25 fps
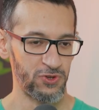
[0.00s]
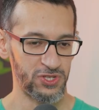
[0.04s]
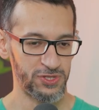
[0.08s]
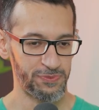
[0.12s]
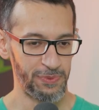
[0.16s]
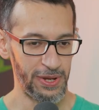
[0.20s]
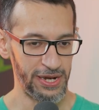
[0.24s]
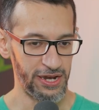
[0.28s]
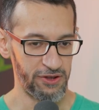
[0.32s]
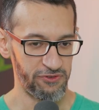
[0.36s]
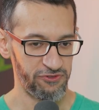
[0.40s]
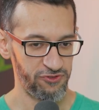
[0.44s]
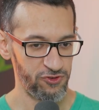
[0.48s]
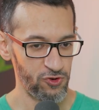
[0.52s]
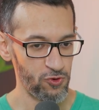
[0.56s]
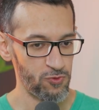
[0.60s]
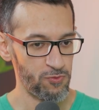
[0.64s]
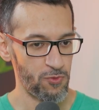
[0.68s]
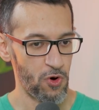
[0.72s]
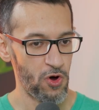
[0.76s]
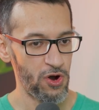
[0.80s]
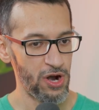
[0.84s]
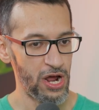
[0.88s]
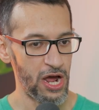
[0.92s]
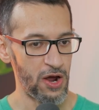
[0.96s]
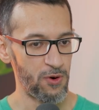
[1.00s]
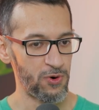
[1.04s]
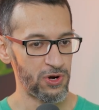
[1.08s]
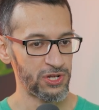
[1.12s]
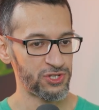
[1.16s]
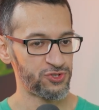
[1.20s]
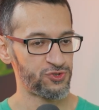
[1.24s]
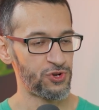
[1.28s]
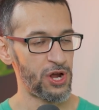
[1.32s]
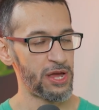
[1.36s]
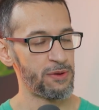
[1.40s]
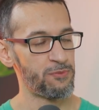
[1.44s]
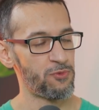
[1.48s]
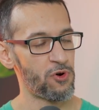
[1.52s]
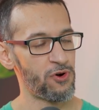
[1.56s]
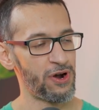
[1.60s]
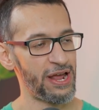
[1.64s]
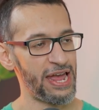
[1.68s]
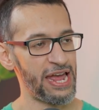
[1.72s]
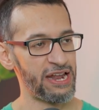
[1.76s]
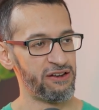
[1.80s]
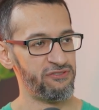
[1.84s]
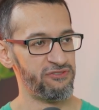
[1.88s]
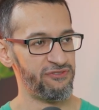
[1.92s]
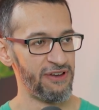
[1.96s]
would spend a few more hours, try
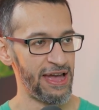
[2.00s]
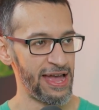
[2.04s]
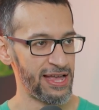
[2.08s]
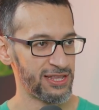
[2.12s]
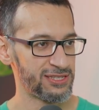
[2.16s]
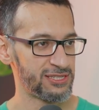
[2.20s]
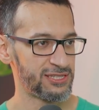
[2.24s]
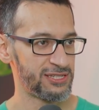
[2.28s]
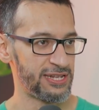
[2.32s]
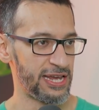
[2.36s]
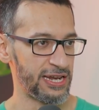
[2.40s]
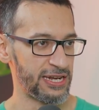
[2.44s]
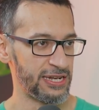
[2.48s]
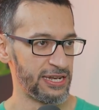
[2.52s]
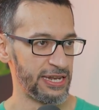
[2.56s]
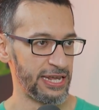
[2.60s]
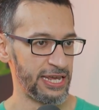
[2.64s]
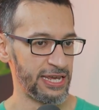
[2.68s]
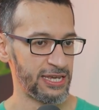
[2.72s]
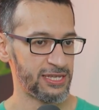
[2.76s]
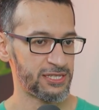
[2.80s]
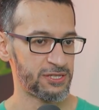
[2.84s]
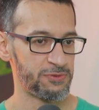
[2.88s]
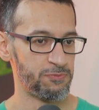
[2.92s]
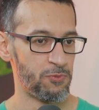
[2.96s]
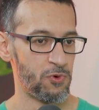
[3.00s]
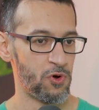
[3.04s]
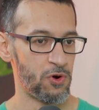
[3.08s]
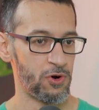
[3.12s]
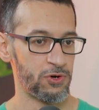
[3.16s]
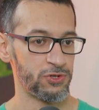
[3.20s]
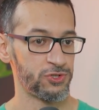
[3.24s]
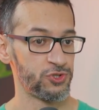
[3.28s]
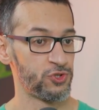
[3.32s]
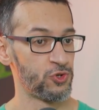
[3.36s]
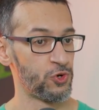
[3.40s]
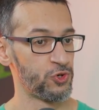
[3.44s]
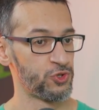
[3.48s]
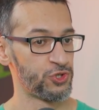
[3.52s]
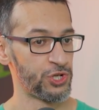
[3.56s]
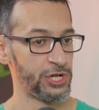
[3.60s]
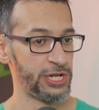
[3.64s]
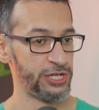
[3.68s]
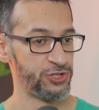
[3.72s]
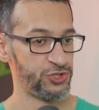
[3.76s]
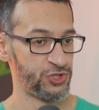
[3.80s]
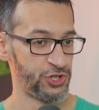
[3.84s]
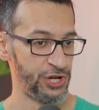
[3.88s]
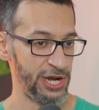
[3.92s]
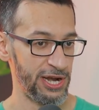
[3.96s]
more advanced techniques, more
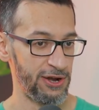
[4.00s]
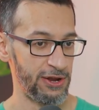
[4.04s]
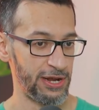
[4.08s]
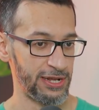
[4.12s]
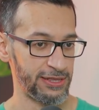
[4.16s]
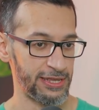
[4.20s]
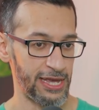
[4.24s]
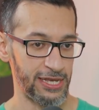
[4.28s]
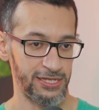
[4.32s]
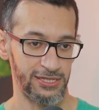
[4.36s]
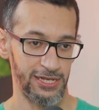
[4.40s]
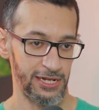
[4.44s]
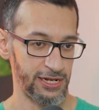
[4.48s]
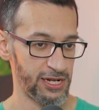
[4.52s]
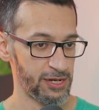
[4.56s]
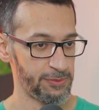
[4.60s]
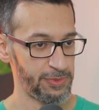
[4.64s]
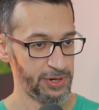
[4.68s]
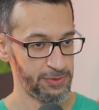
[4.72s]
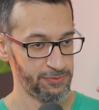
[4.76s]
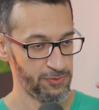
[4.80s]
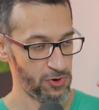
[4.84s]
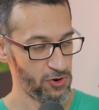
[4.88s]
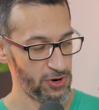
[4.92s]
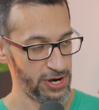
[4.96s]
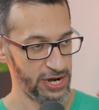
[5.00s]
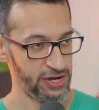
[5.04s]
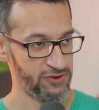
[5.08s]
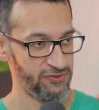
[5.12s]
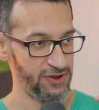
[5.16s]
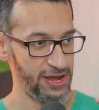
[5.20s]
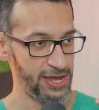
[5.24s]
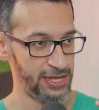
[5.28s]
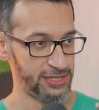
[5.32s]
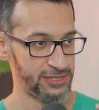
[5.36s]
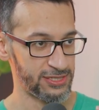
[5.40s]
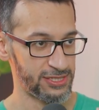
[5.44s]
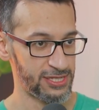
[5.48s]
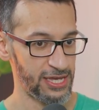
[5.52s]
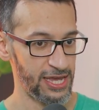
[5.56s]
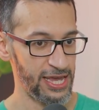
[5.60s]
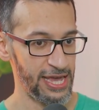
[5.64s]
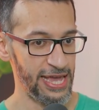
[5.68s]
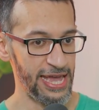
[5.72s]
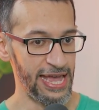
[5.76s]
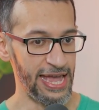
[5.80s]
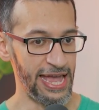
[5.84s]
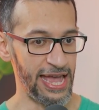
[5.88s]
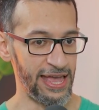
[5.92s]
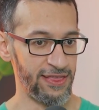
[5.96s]
social engineering. That's a little bit more advanced.
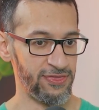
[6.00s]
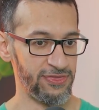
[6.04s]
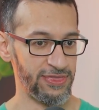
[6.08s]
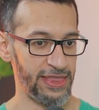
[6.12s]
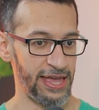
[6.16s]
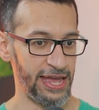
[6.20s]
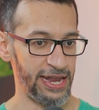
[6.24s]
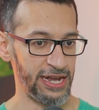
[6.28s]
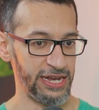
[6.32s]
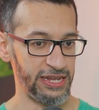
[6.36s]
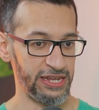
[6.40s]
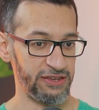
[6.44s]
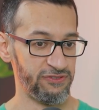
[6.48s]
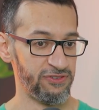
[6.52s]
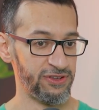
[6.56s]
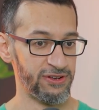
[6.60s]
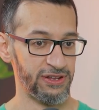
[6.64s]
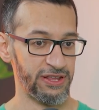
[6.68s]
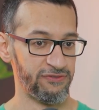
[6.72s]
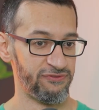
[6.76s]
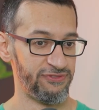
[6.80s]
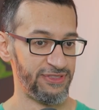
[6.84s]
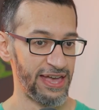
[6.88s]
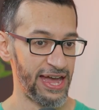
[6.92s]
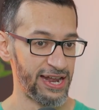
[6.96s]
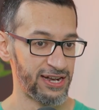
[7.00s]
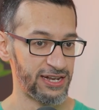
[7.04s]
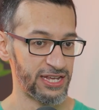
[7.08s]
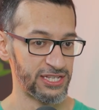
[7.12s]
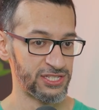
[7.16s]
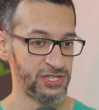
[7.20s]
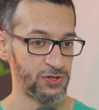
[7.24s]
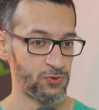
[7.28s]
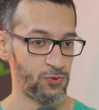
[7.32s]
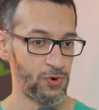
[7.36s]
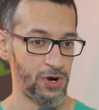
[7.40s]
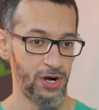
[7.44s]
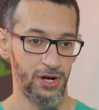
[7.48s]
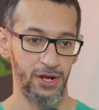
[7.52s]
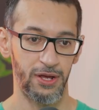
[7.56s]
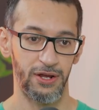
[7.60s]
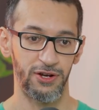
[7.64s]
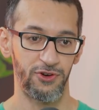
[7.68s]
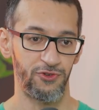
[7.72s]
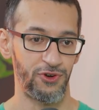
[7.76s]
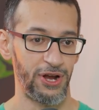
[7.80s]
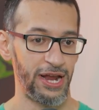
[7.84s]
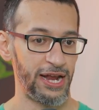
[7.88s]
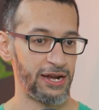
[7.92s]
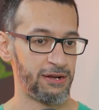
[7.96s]
And then even if that doesn't work,
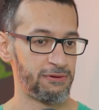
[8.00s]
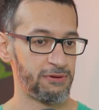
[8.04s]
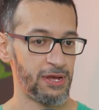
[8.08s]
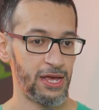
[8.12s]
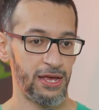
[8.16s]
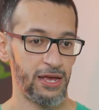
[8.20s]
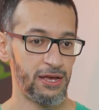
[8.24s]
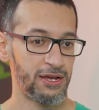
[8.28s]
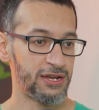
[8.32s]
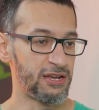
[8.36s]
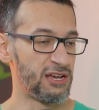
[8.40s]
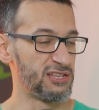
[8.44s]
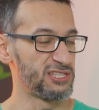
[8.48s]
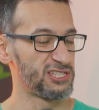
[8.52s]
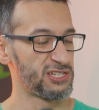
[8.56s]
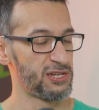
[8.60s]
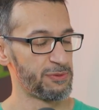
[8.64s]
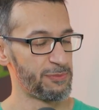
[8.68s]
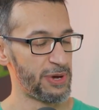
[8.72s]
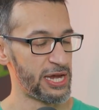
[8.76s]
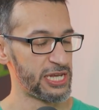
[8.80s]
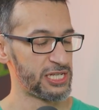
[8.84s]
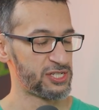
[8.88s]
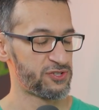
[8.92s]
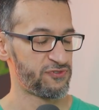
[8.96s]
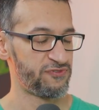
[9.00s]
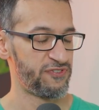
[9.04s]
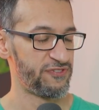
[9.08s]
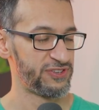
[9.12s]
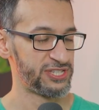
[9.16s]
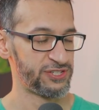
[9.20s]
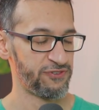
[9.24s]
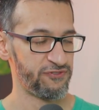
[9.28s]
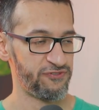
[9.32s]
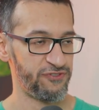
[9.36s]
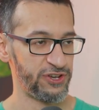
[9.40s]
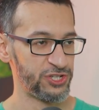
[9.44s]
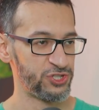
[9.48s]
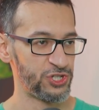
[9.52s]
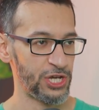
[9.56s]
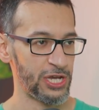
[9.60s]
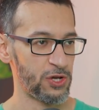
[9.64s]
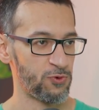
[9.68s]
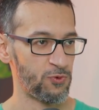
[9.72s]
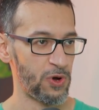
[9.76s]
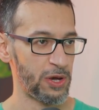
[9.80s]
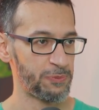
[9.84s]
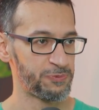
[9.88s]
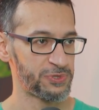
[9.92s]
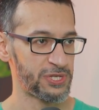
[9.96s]
create customized
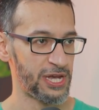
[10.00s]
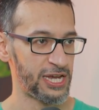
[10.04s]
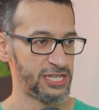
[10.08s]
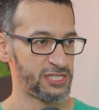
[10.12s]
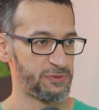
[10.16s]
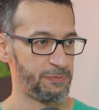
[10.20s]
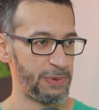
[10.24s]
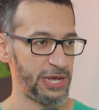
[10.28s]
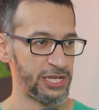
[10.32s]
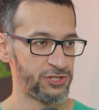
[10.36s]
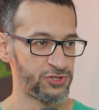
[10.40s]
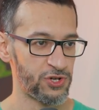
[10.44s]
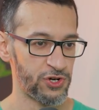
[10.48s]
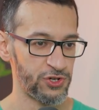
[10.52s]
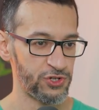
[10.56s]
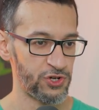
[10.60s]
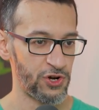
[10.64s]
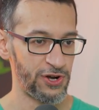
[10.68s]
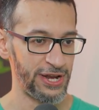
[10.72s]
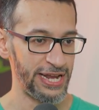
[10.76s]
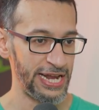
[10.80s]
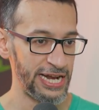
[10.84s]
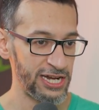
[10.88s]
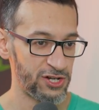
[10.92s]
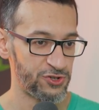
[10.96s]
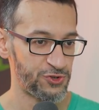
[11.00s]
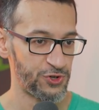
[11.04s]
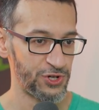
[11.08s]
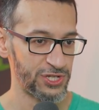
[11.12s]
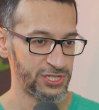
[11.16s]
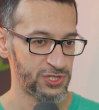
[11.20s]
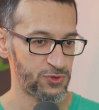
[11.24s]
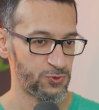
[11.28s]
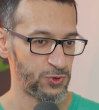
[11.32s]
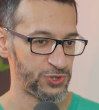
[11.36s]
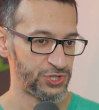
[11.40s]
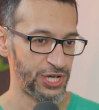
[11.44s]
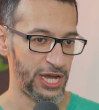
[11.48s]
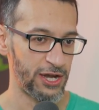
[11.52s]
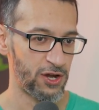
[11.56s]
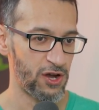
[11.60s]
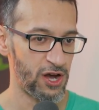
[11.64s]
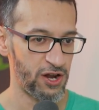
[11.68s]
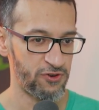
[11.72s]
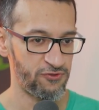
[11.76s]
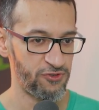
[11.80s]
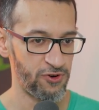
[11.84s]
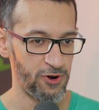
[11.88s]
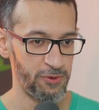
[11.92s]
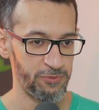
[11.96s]
phishing websites based on your interests, which I
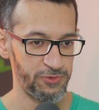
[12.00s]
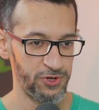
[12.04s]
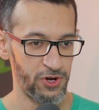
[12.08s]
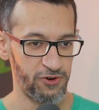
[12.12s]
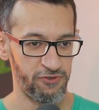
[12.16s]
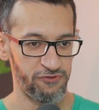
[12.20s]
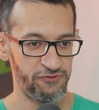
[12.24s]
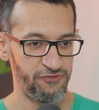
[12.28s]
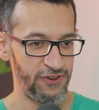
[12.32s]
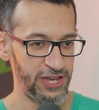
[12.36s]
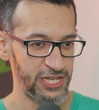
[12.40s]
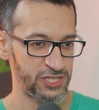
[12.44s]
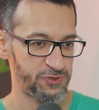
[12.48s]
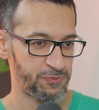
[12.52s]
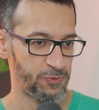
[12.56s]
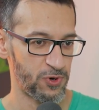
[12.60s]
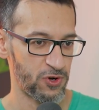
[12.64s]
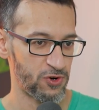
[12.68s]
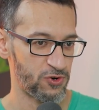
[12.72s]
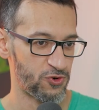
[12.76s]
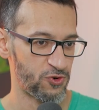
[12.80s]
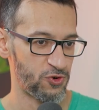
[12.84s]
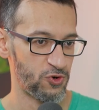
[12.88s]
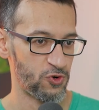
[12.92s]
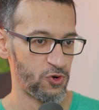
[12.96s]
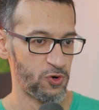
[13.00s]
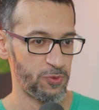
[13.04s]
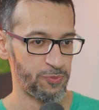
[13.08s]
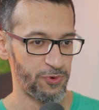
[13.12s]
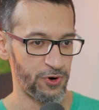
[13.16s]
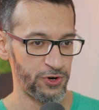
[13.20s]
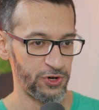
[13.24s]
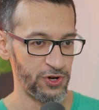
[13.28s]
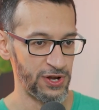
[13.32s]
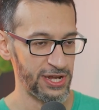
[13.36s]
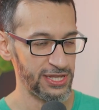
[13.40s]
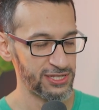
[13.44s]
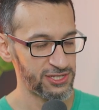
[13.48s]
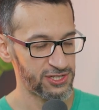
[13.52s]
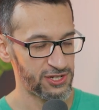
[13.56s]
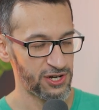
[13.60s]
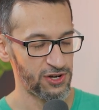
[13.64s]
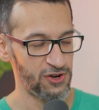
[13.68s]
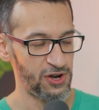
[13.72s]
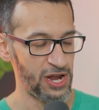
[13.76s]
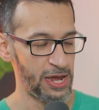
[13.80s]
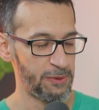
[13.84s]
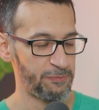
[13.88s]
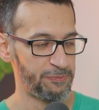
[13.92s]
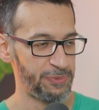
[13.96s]
got from your Facebook group or your
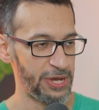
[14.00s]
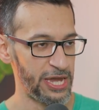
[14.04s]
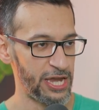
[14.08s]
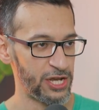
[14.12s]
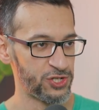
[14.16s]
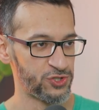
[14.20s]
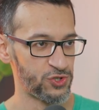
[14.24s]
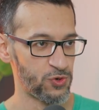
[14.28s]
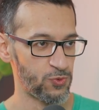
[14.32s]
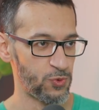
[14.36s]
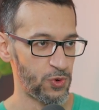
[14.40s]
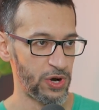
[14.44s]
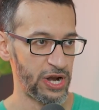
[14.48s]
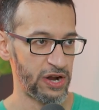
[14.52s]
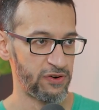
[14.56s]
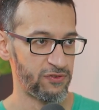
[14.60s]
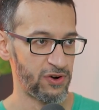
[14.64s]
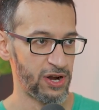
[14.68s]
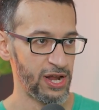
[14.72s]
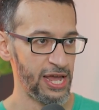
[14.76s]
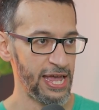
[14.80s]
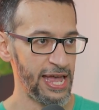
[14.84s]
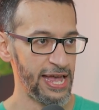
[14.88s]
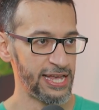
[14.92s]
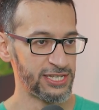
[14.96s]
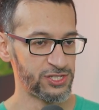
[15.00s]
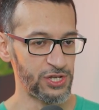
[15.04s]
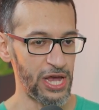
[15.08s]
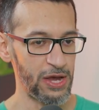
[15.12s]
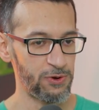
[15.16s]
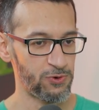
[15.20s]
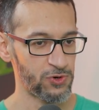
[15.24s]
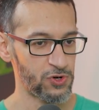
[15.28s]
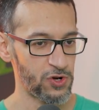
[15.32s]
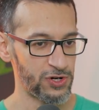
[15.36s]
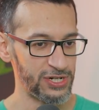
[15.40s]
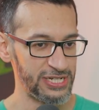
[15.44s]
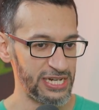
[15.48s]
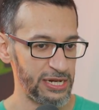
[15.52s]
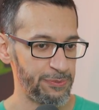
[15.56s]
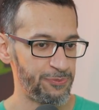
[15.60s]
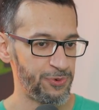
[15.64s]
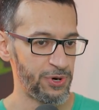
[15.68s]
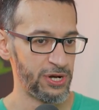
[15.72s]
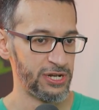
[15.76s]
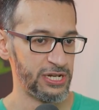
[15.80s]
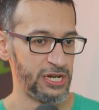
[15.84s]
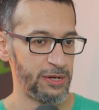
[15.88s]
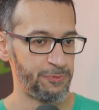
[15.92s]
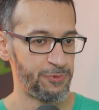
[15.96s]
Instagram page or whatever. So I would go
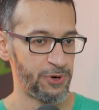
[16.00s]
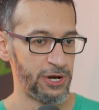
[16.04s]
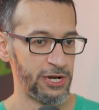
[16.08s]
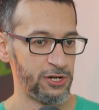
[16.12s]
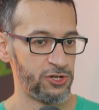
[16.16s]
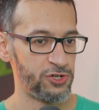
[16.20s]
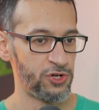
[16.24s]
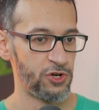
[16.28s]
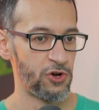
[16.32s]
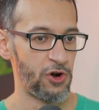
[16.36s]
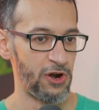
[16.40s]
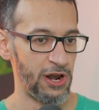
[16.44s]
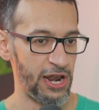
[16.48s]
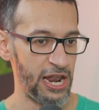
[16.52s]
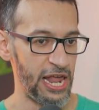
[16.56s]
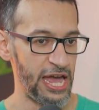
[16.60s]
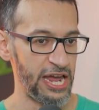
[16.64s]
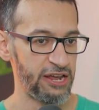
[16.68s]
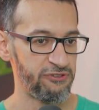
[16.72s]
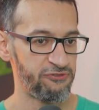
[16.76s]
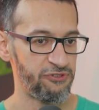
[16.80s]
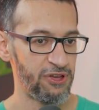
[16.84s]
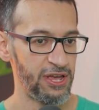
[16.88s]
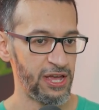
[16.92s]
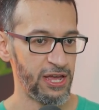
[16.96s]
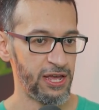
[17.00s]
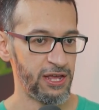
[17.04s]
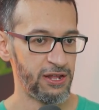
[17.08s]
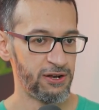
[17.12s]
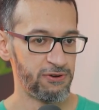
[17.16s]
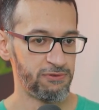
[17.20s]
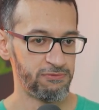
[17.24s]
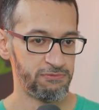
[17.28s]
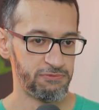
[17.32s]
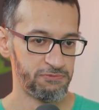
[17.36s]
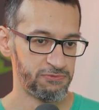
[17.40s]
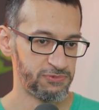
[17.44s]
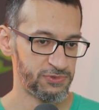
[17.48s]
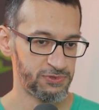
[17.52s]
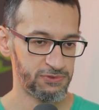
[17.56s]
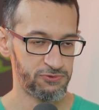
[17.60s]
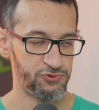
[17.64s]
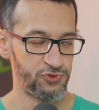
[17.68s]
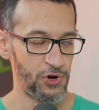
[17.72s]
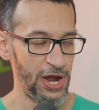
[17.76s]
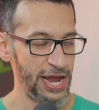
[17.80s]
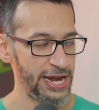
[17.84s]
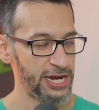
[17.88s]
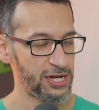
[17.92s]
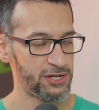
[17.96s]
deeper and deeper into your life,
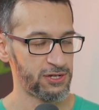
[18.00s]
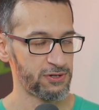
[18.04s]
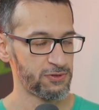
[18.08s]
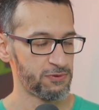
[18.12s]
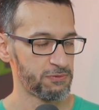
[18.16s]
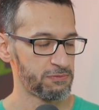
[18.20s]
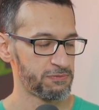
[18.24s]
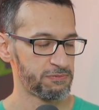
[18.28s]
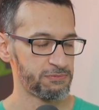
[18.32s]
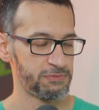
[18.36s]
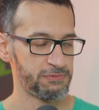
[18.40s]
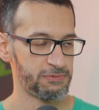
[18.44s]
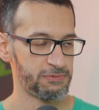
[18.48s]
trying to